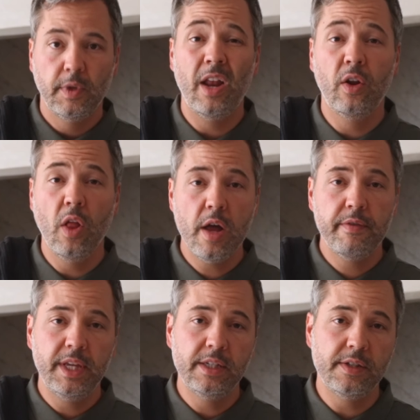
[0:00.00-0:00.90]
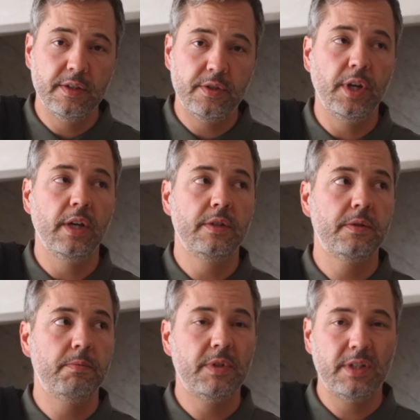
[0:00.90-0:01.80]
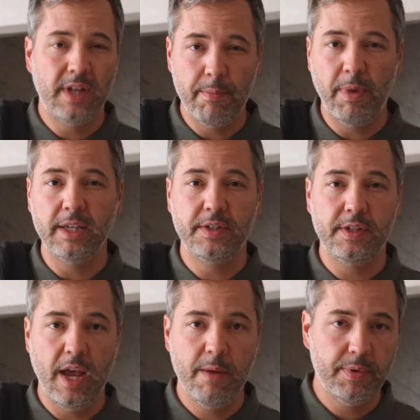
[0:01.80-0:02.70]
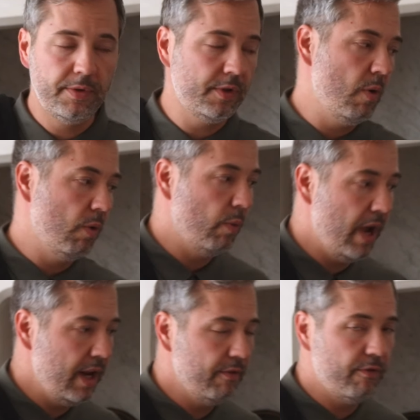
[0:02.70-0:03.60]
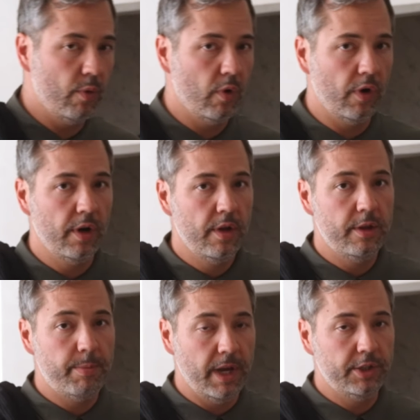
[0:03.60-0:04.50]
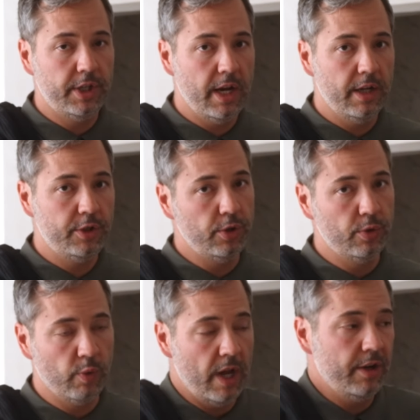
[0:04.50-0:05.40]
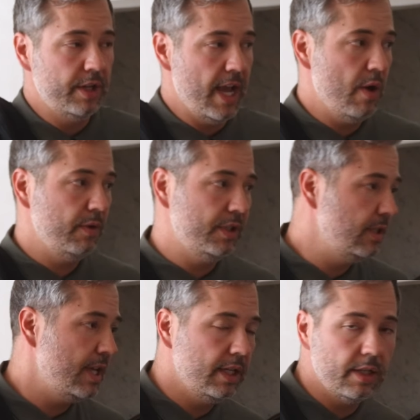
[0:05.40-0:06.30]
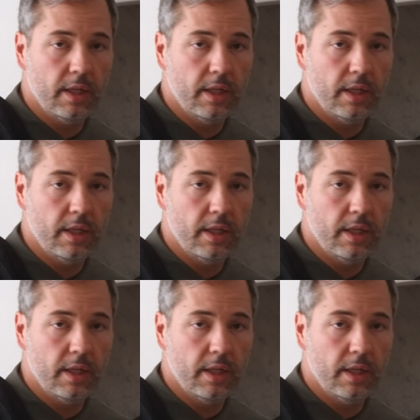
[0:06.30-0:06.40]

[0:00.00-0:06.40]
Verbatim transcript: And a lot of this is just step by step. So we're waiting for the pancetta to render down, just takes a